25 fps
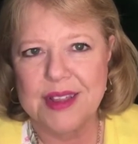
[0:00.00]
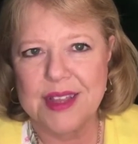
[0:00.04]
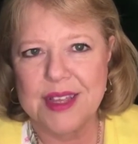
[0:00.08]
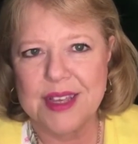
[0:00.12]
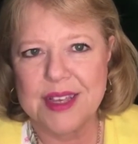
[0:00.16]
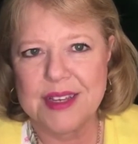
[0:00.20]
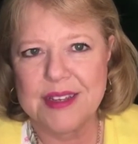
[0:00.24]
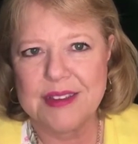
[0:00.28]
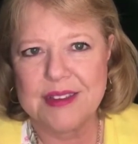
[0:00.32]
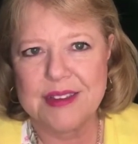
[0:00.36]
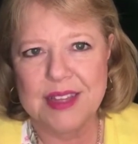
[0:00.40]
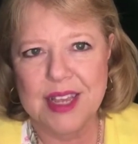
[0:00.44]

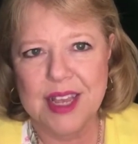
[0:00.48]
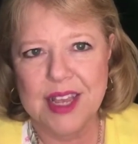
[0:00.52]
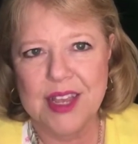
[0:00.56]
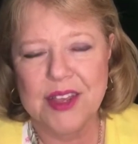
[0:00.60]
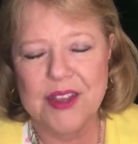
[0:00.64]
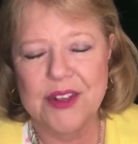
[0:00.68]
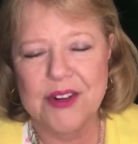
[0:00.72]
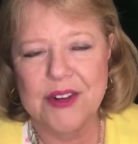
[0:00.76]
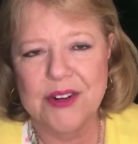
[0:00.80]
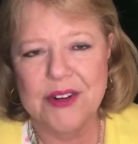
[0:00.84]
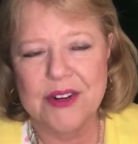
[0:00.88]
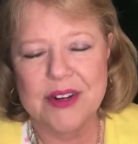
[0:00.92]
the
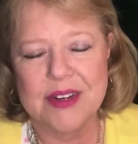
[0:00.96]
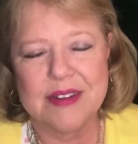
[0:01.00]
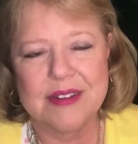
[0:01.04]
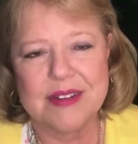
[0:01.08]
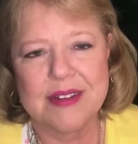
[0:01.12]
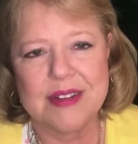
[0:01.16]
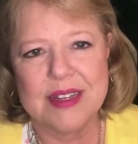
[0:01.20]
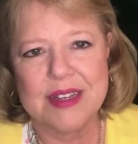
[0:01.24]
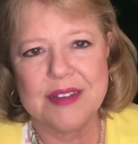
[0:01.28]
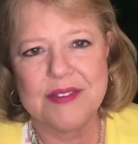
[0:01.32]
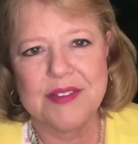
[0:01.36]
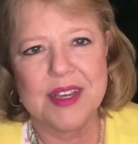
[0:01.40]
executor
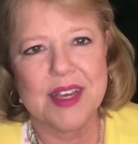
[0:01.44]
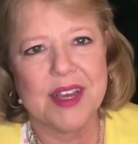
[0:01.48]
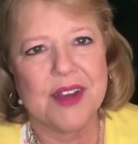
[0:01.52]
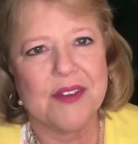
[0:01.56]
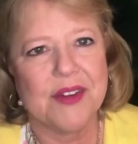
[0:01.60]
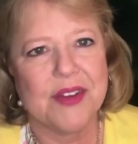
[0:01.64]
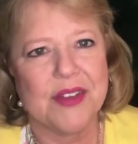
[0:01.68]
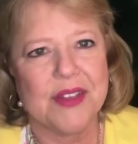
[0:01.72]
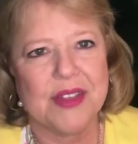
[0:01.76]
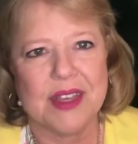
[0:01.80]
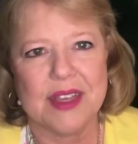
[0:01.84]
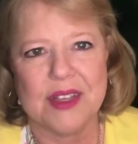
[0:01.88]
is leaving
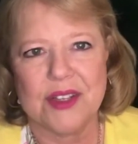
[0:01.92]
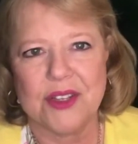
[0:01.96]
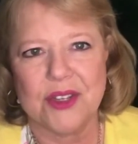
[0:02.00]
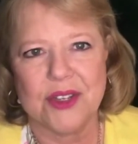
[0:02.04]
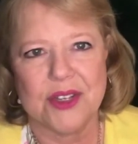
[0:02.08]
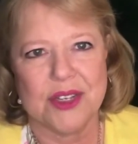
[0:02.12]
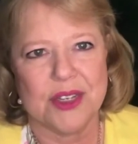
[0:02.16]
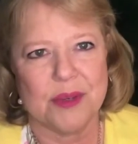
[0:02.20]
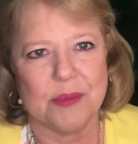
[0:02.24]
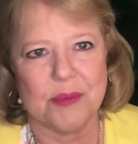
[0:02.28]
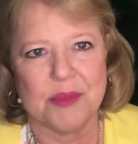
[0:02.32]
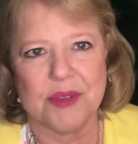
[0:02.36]
everything
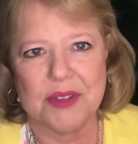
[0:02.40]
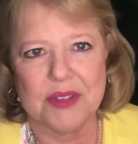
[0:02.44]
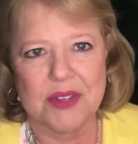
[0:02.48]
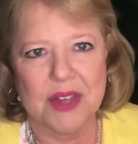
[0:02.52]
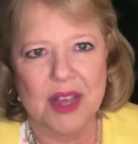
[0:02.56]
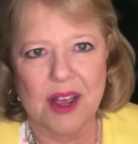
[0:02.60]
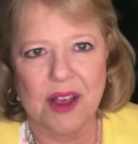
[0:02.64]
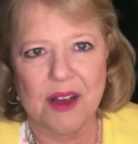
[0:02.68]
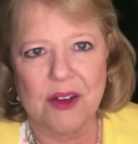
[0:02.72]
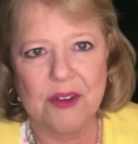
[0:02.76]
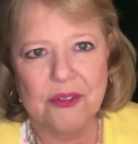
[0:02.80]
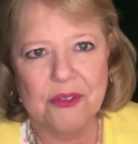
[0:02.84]
to
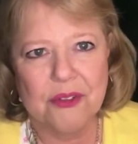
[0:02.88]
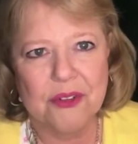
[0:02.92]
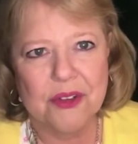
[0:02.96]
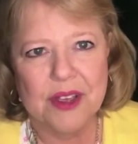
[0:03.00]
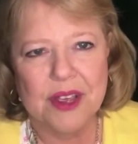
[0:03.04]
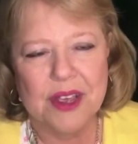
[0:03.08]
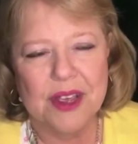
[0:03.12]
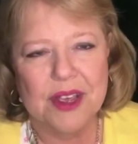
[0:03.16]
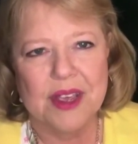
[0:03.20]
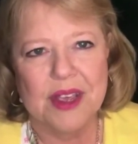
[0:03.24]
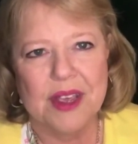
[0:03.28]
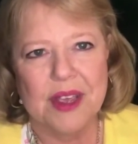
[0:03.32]
himself,
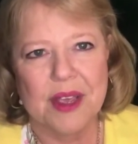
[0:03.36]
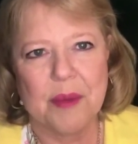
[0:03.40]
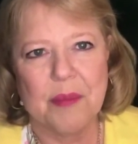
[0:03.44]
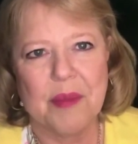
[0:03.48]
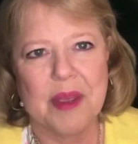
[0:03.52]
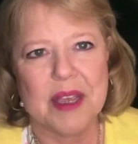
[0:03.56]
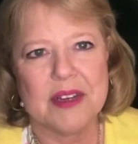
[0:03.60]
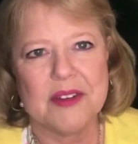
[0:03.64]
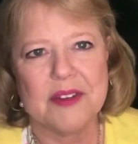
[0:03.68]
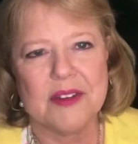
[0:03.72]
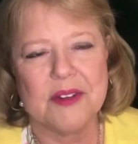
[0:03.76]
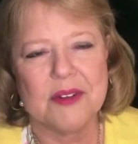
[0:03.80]
it
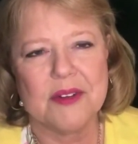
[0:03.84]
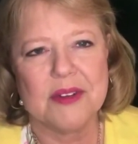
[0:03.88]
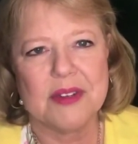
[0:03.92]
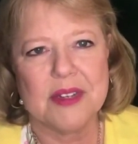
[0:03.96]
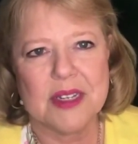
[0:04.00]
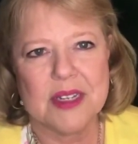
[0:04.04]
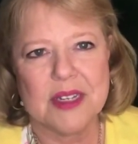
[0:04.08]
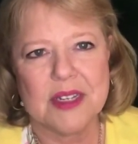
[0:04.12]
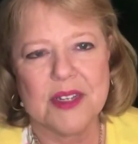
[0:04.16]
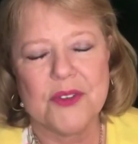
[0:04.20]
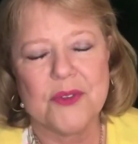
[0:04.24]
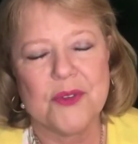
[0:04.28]
makes no
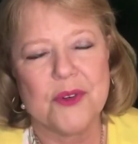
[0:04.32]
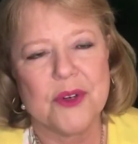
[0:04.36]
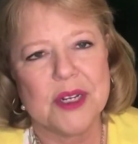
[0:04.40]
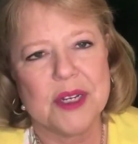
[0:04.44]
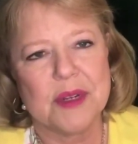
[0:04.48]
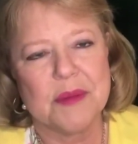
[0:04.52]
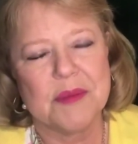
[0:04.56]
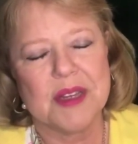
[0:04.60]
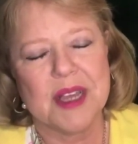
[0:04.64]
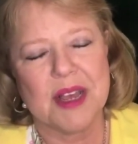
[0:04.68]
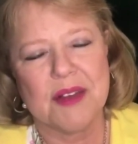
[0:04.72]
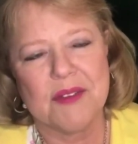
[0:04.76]
sense for
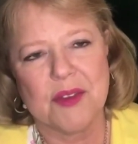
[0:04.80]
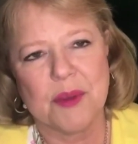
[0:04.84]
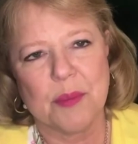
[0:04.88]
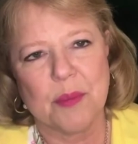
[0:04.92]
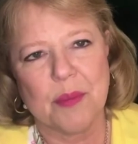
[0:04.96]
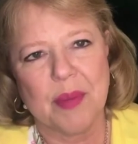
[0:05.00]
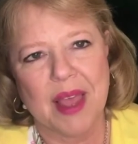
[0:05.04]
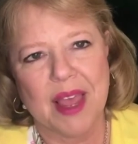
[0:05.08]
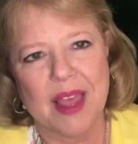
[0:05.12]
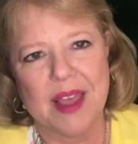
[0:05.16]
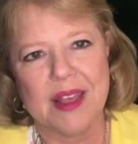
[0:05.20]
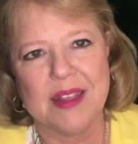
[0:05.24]
him to have to
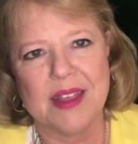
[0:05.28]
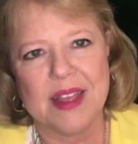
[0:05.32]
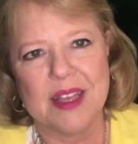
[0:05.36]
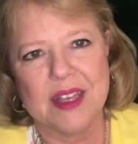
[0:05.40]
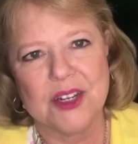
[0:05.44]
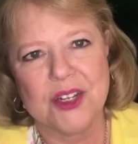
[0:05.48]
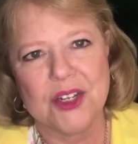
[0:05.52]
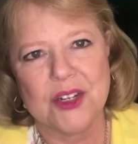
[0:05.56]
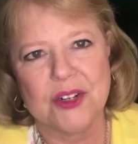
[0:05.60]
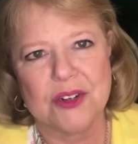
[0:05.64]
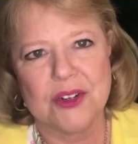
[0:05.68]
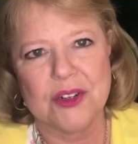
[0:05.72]
pay the
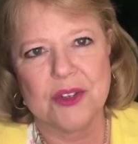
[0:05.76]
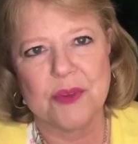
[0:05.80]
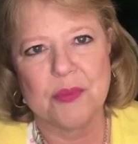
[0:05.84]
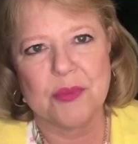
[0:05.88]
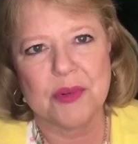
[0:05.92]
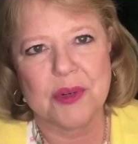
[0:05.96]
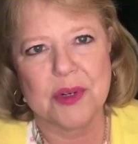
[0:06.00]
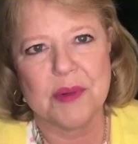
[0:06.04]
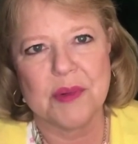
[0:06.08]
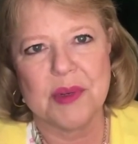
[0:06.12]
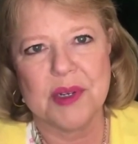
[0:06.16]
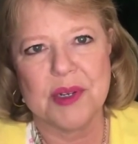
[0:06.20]
insurance
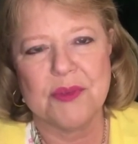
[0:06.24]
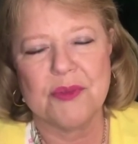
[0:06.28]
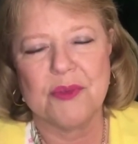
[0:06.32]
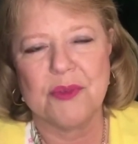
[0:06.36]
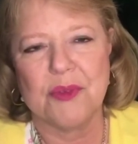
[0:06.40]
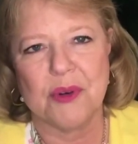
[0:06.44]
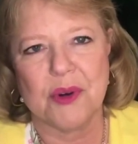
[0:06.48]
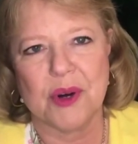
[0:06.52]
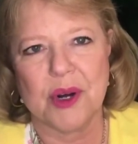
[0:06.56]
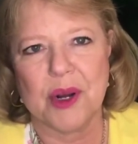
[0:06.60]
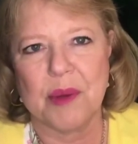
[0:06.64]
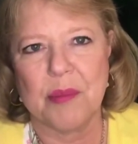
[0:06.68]
premium
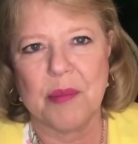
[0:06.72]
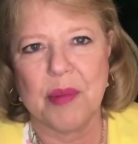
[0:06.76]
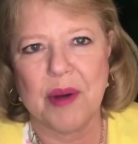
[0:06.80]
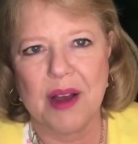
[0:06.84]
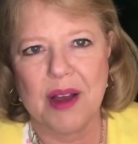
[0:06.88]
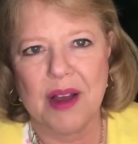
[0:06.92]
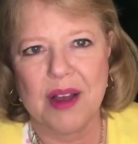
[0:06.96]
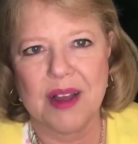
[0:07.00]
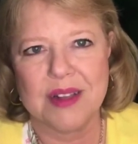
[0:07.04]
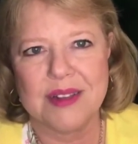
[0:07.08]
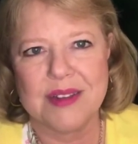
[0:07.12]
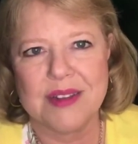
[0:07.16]
for a
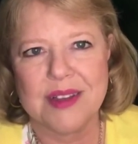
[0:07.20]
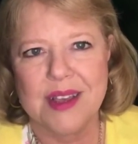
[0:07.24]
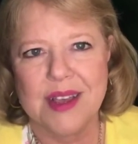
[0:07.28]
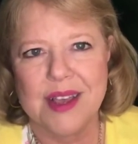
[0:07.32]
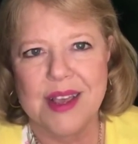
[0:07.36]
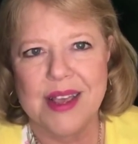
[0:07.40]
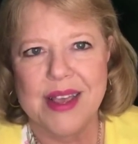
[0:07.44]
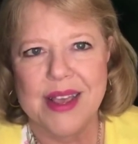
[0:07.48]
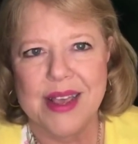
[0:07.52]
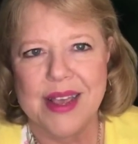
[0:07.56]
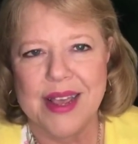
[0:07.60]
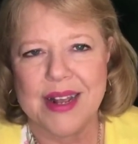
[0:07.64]
bond.
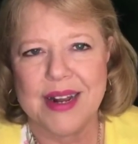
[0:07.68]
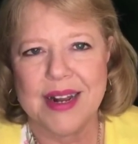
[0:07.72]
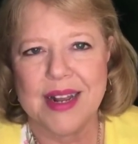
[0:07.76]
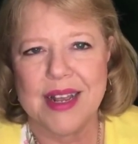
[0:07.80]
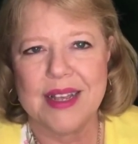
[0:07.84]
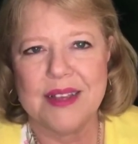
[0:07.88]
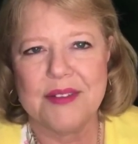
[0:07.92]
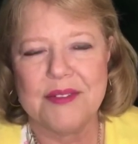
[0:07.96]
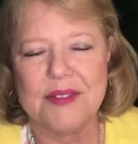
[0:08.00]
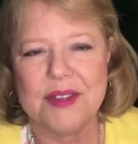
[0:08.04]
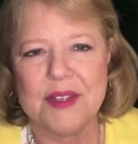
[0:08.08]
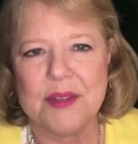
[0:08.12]
And
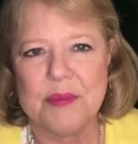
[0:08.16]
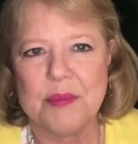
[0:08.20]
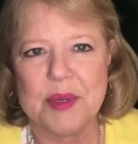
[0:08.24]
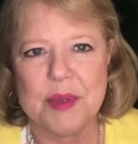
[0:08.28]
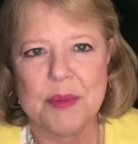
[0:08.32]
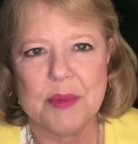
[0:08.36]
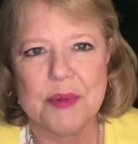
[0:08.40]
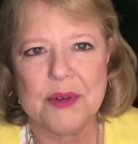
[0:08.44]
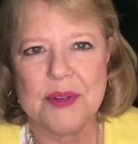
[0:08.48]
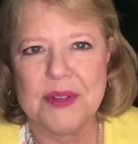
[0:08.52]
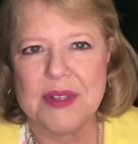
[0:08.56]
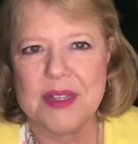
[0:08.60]
I have seen
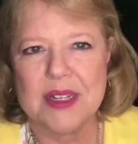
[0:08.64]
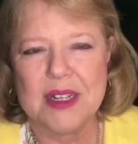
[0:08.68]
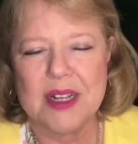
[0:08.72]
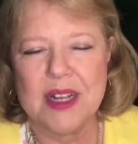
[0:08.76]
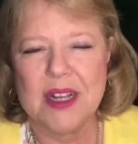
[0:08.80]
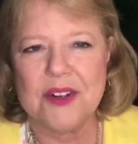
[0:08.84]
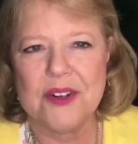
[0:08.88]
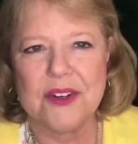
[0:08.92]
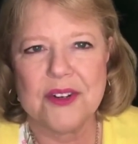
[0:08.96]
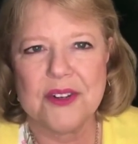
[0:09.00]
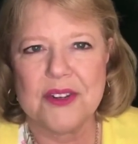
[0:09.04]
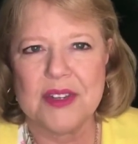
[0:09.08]
people who didn't
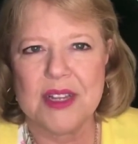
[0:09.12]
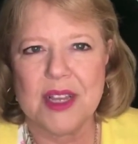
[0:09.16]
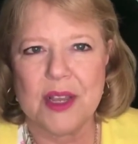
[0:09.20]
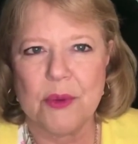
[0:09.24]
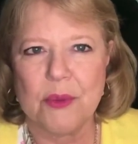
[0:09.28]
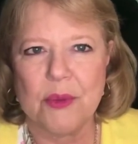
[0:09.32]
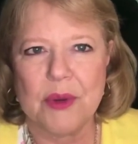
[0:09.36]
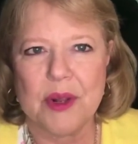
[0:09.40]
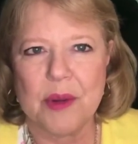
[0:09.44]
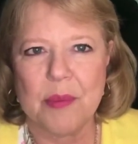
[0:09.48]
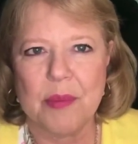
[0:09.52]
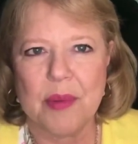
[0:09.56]

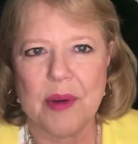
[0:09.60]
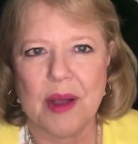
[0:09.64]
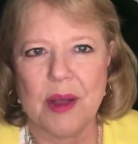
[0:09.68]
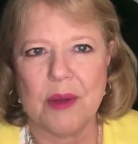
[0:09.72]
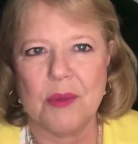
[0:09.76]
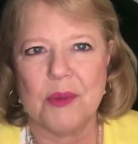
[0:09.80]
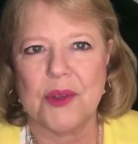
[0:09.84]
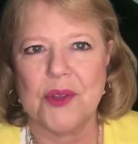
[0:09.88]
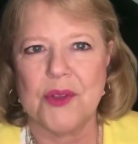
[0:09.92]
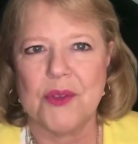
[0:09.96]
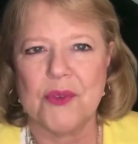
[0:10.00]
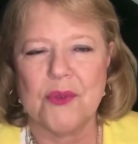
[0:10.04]
understand what a
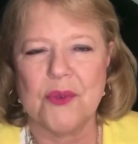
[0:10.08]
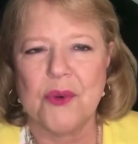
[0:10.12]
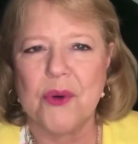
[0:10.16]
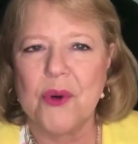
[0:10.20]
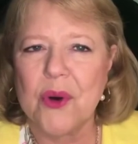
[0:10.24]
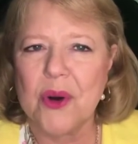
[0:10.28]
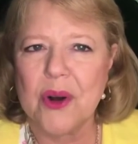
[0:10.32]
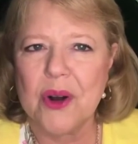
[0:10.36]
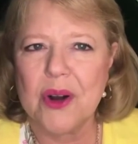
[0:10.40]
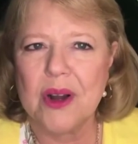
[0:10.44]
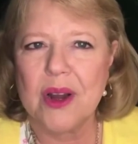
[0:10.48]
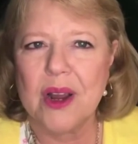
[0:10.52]
bond was
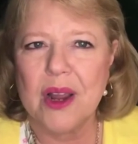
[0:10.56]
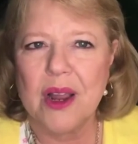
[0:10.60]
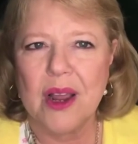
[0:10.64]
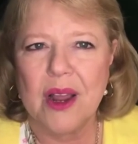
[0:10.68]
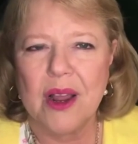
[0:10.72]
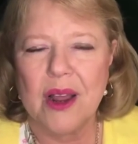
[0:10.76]
for.